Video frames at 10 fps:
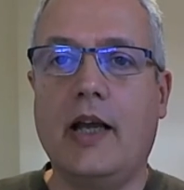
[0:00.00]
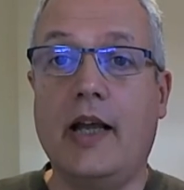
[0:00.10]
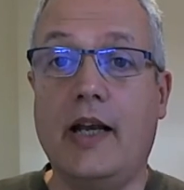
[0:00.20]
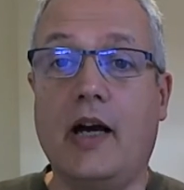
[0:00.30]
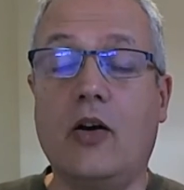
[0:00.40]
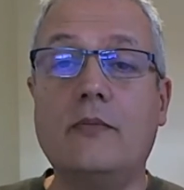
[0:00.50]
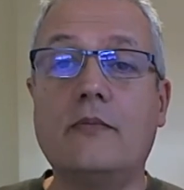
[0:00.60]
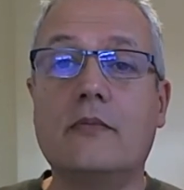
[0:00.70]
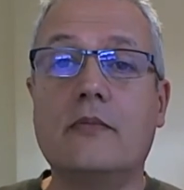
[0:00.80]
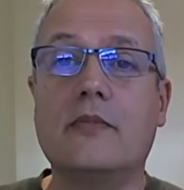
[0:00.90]
And now
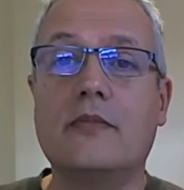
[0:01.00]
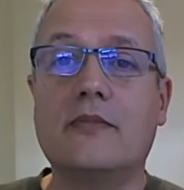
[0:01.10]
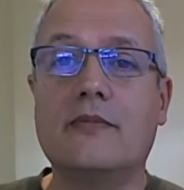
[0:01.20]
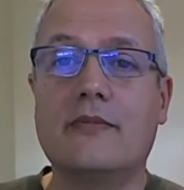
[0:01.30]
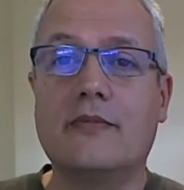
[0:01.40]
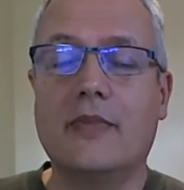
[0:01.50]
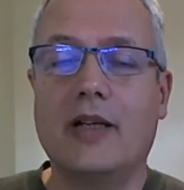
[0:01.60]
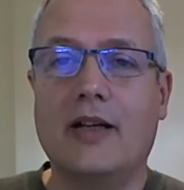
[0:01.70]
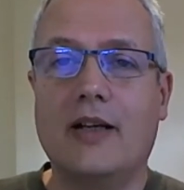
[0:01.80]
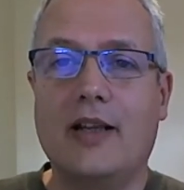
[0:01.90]

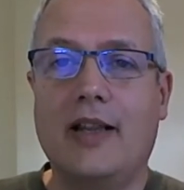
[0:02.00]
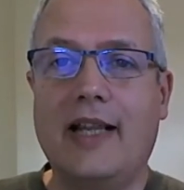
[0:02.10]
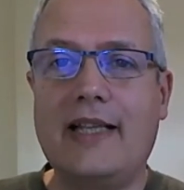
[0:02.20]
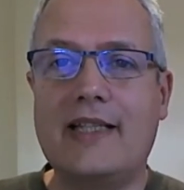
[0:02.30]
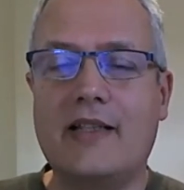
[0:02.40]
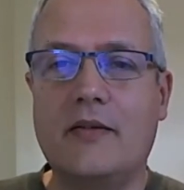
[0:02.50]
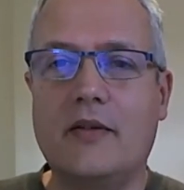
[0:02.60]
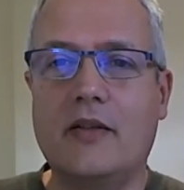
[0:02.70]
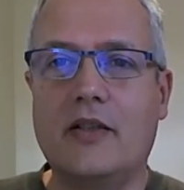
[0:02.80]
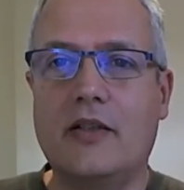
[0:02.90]
let's
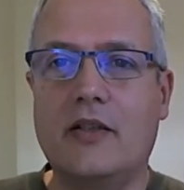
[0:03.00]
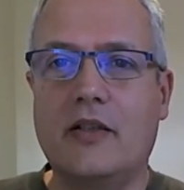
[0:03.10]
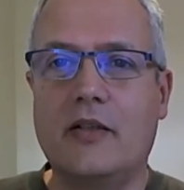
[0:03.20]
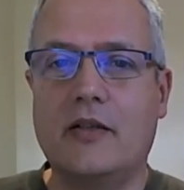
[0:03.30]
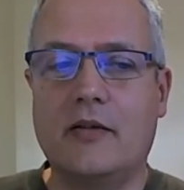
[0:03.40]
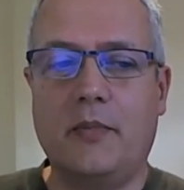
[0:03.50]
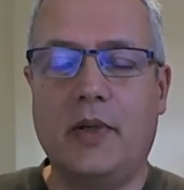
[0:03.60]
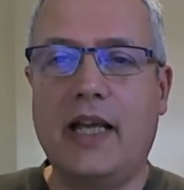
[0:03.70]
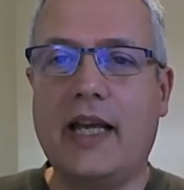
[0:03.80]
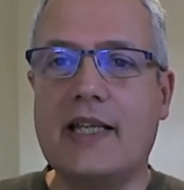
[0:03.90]

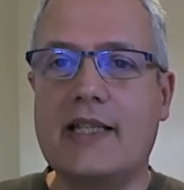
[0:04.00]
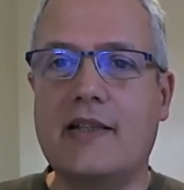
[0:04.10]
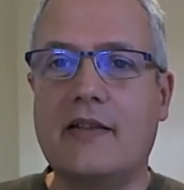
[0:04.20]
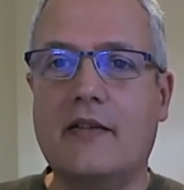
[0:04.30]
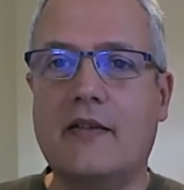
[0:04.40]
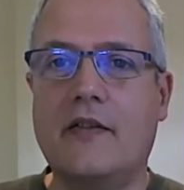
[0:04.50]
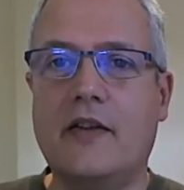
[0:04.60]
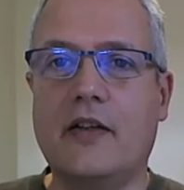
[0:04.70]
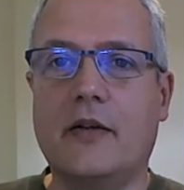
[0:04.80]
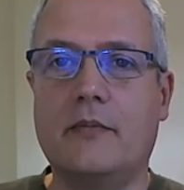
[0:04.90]
place
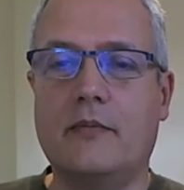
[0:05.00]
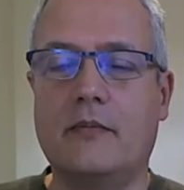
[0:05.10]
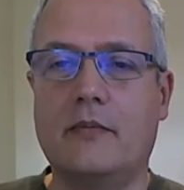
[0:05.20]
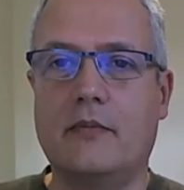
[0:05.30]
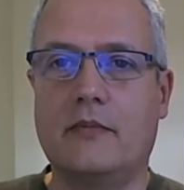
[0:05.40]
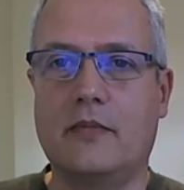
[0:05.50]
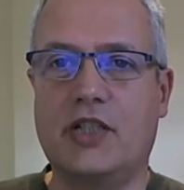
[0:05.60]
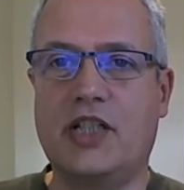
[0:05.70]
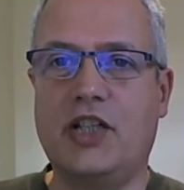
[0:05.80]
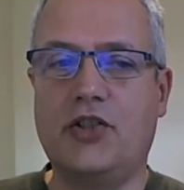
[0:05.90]
the
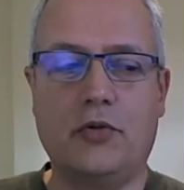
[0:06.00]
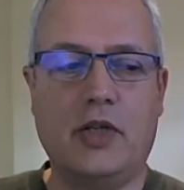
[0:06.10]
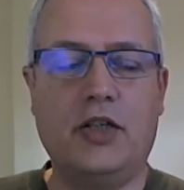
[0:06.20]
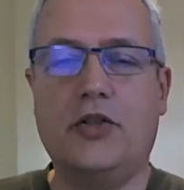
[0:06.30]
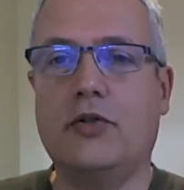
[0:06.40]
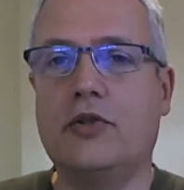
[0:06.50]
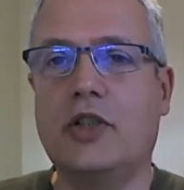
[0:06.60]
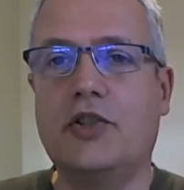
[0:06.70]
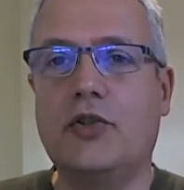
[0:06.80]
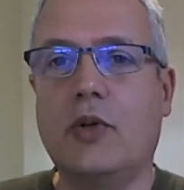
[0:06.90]
situation
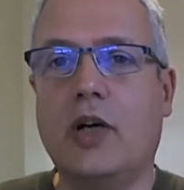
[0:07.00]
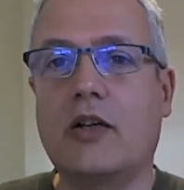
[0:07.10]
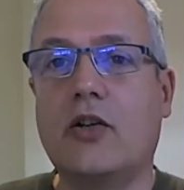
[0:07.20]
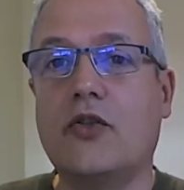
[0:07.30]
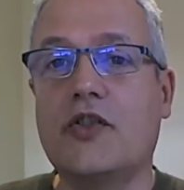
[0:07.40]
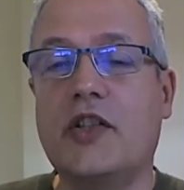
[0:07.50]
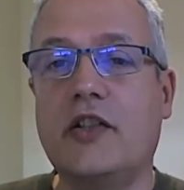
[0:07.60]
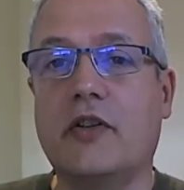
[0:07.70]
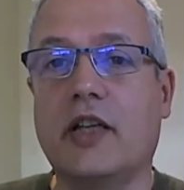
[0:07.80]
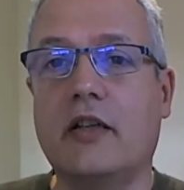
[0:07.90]
that you are
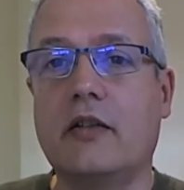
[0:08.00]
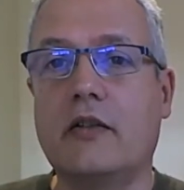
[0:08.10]
considering